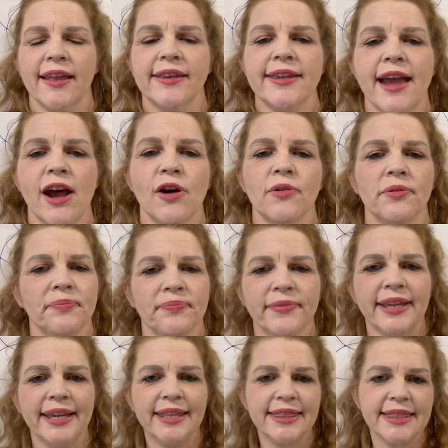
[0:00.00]
Now,
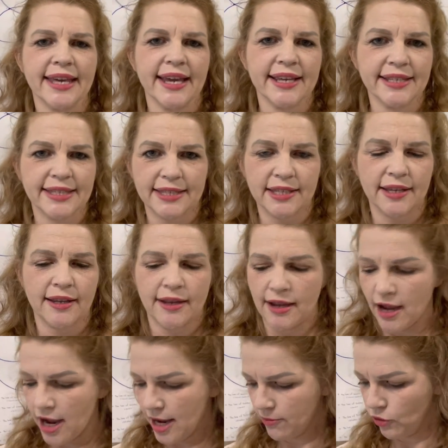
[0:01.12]
in this,
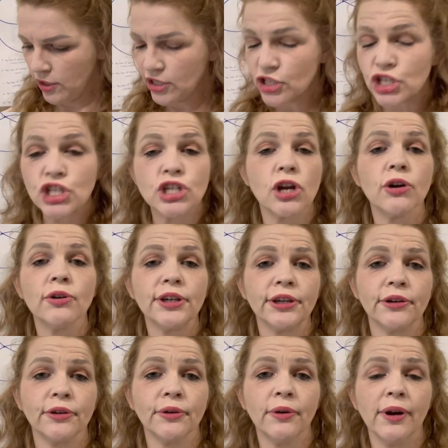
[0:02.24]
I'm going to show
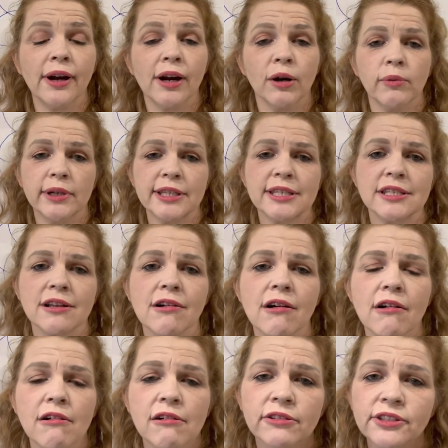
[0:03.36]
you what is
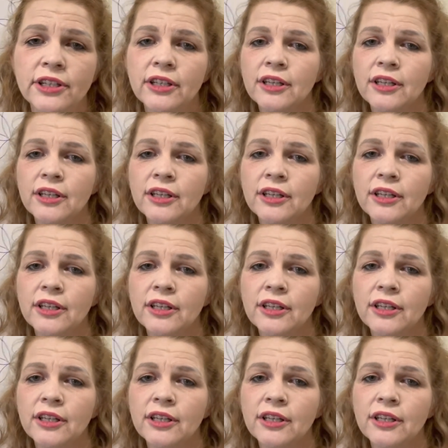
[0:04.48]
called